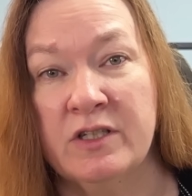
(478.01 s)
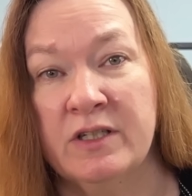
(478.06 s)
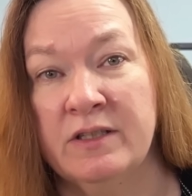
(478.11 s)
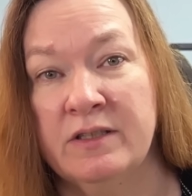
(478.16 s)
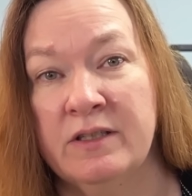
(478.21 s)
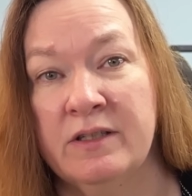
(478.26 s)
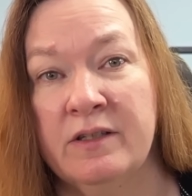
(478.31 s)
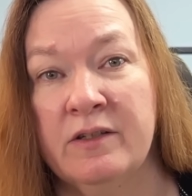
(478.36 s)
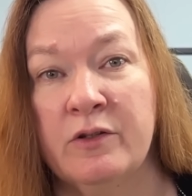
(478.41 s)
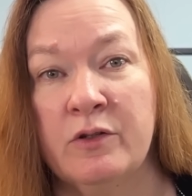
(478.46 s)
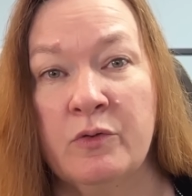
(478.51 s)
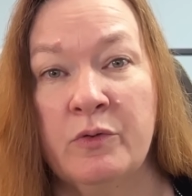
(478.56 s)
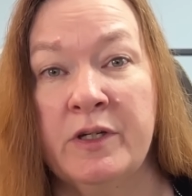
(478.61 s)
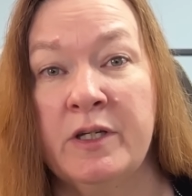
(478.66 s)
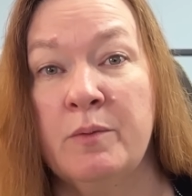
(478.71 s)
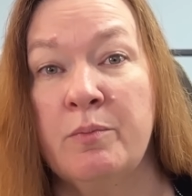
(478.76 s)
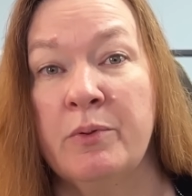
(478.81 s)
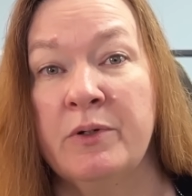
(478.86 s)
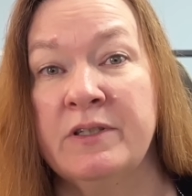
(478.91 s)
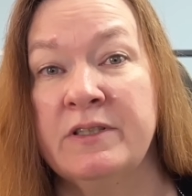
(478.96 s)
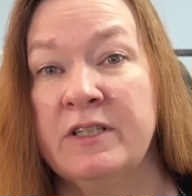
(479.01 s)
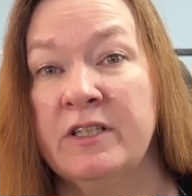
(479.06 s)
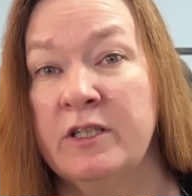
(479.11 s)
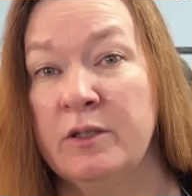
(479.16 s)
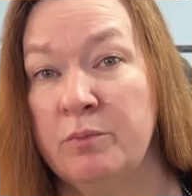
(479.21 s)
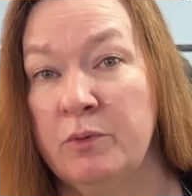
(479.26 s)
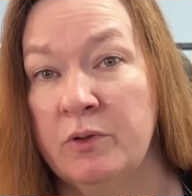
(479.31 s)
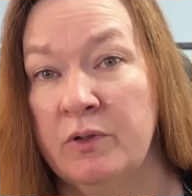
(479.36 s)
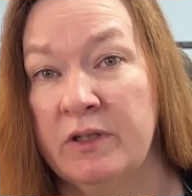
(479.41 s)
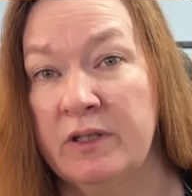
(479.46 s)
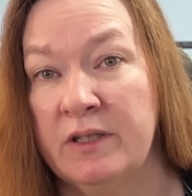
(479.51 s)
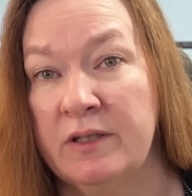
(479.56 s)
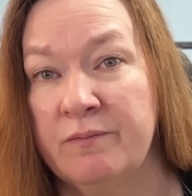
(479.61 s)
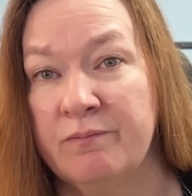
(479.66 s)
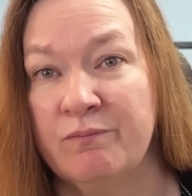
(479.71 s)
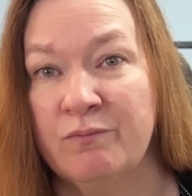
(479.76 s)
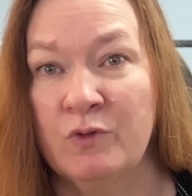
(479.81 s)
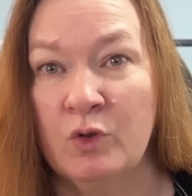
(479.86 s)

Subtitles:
into the 3D printing community,